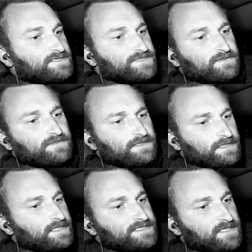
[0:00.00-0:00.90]
so
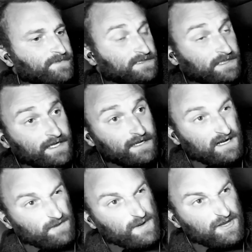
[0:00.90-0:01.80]
typically at
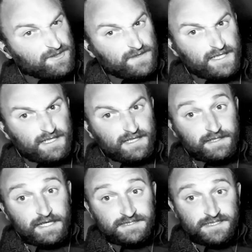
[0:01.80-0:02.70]
about three
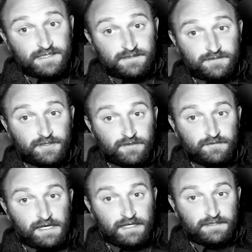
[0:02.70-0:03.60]
nineteen, three oh
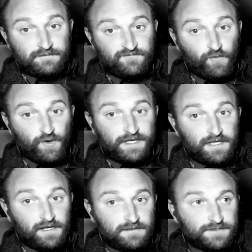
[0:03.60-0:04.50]
nine, forty
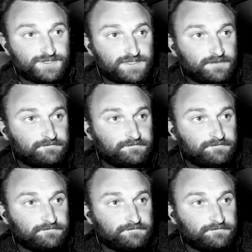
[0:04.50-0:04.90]
dollars,